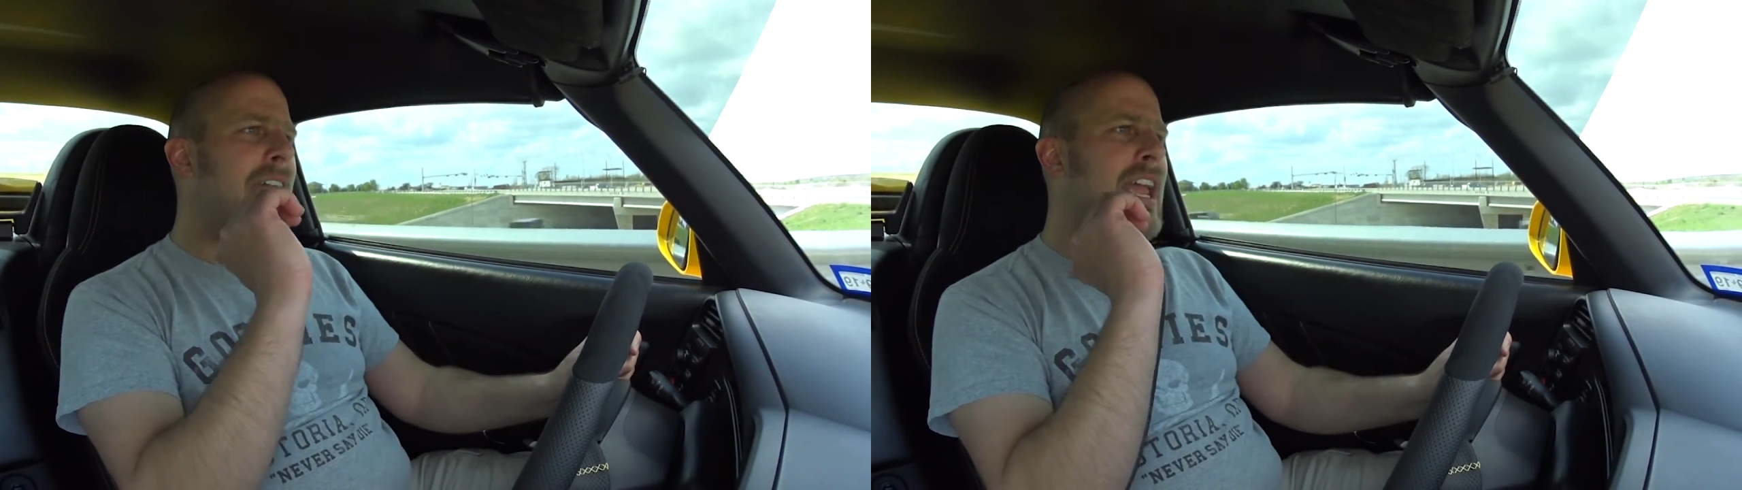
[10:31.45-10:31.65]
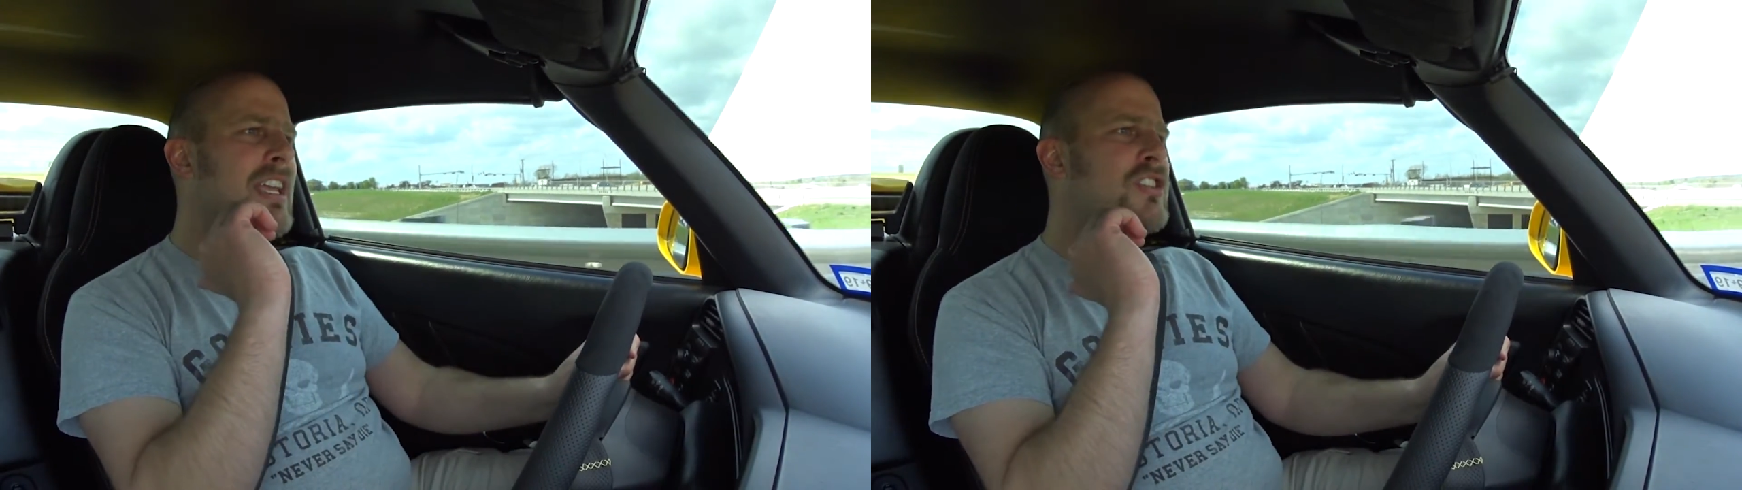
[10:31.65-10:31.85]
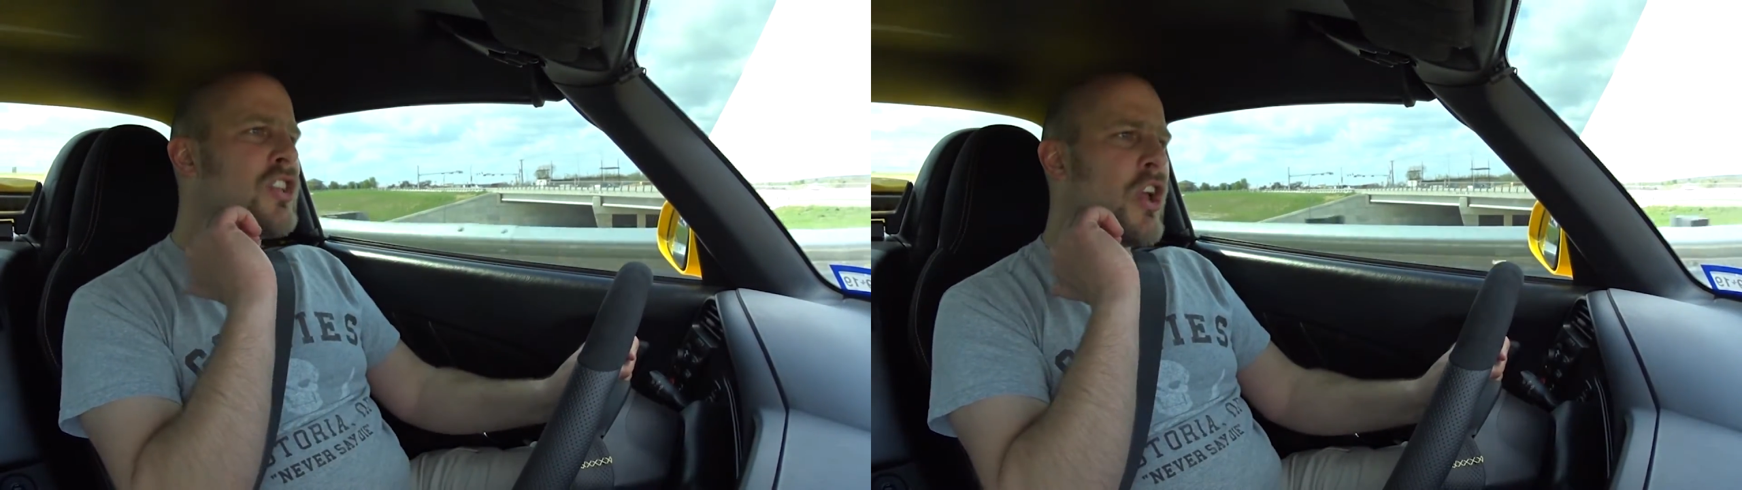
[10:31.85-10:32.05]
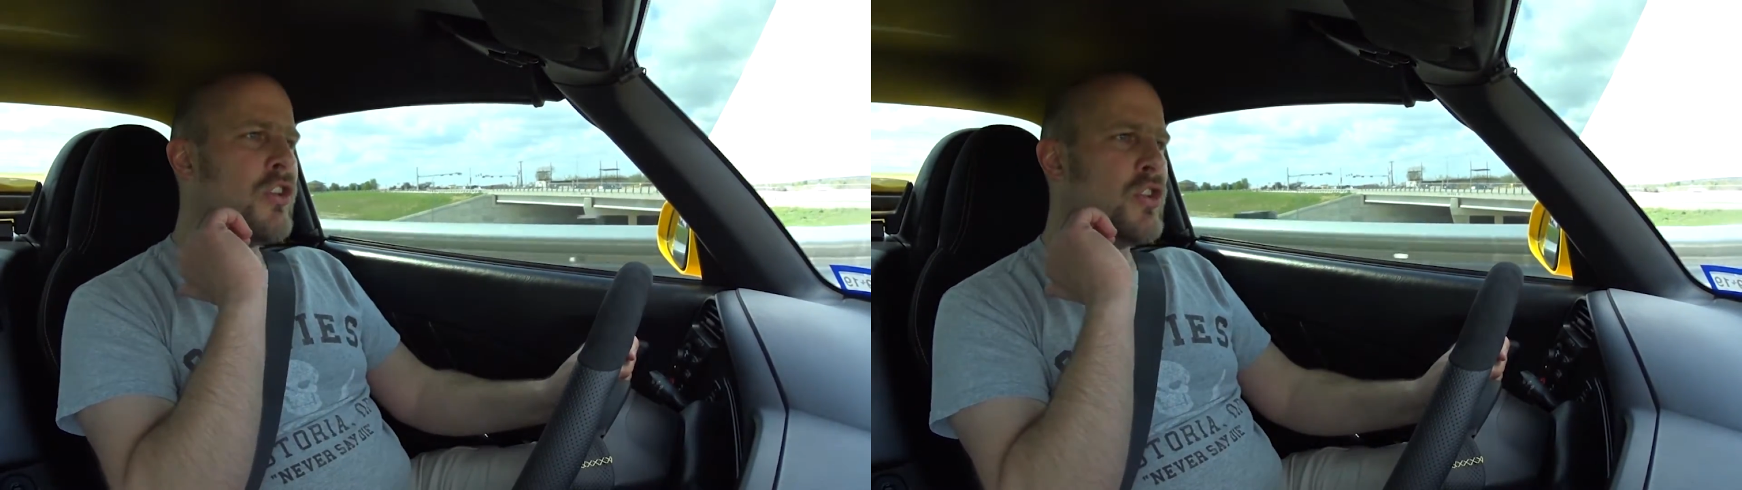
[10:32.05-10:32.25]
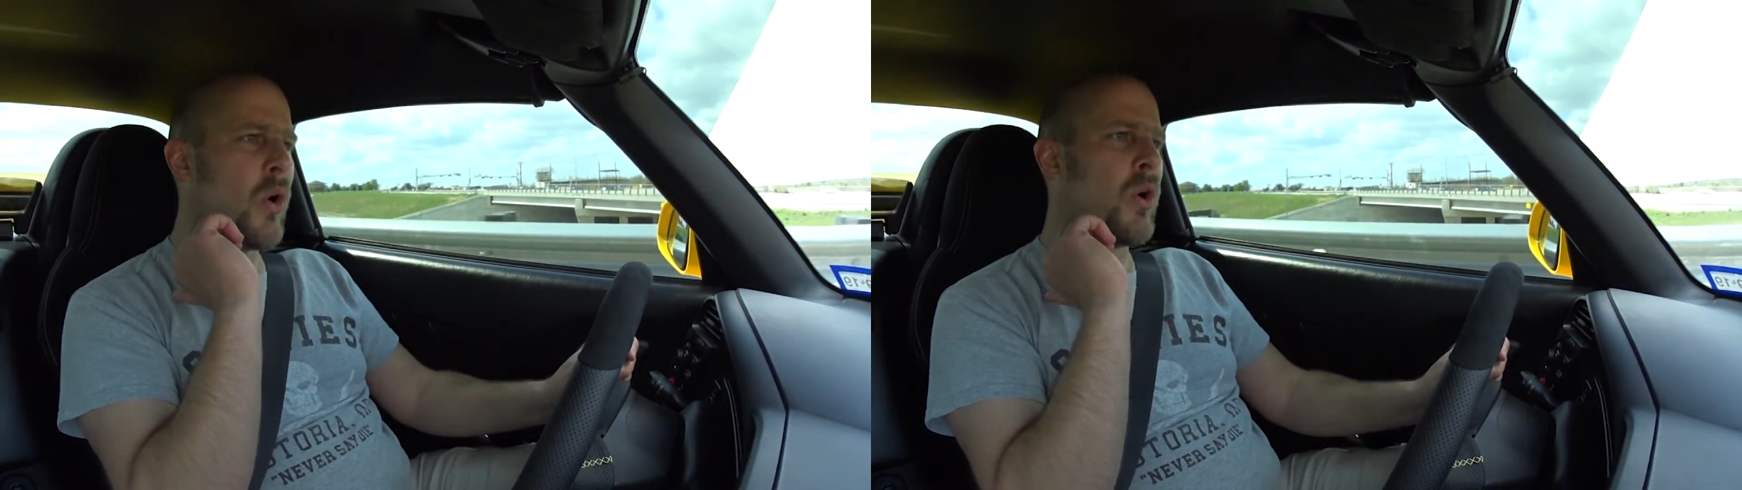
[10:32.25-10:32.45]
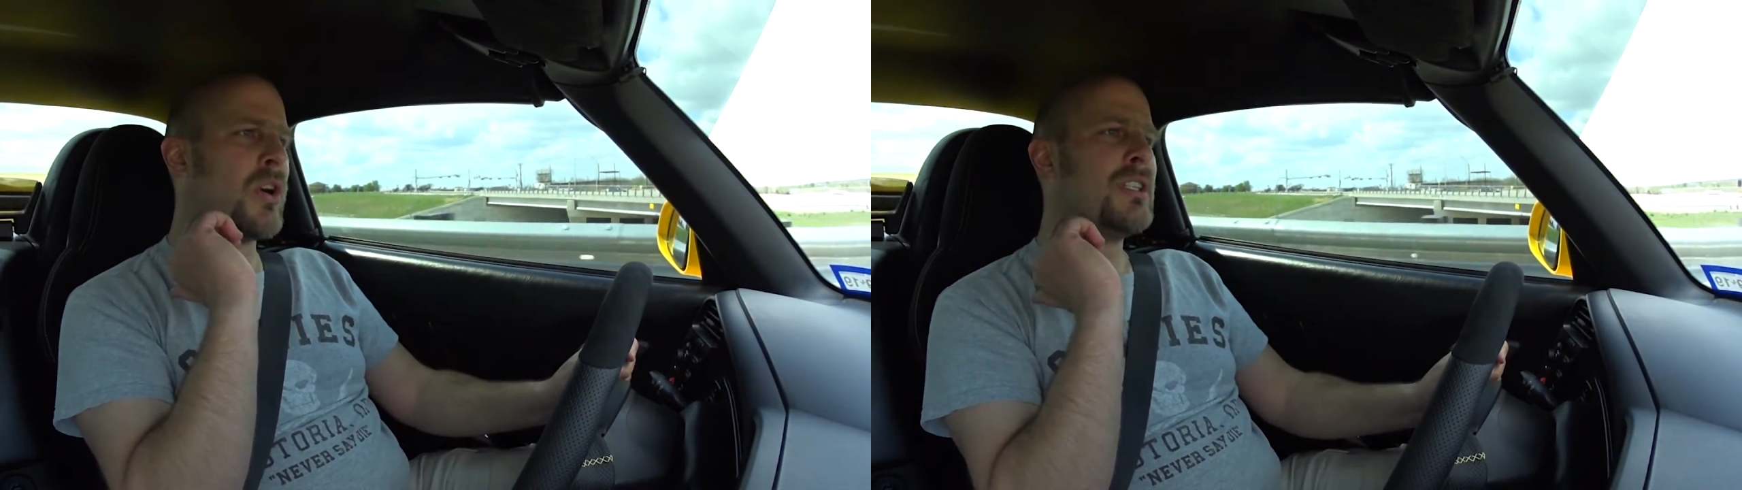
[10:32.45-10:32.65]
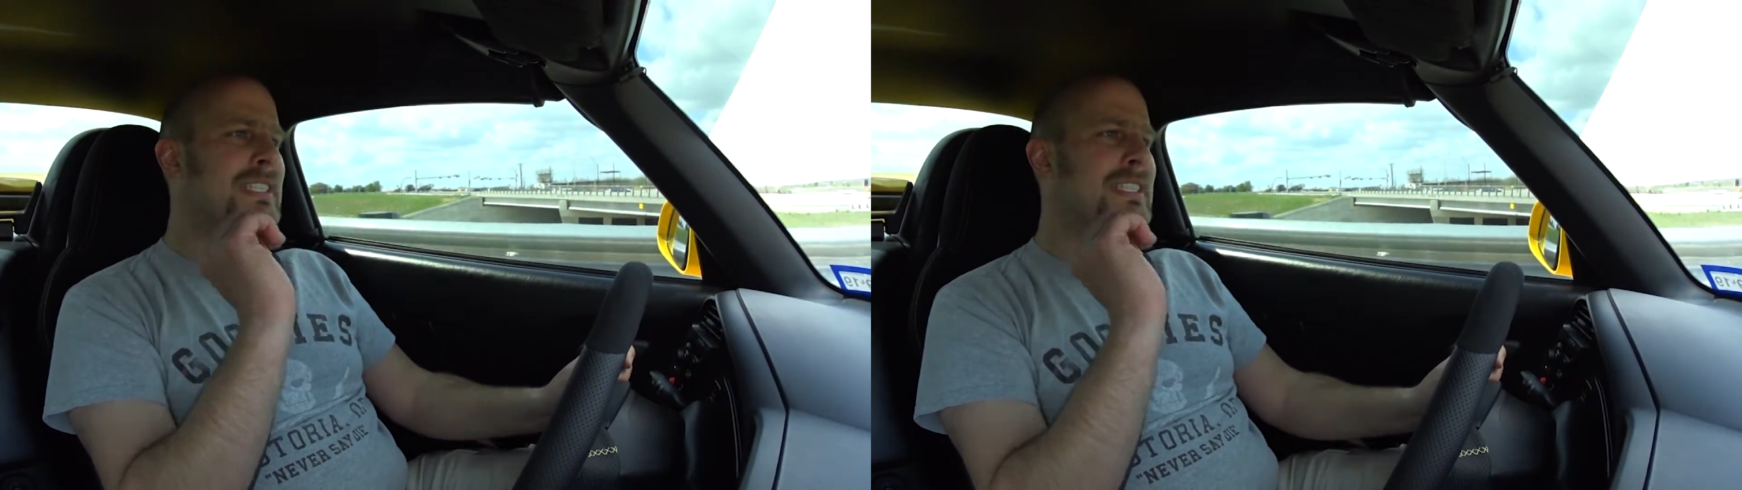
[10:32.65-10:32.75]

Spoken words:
is your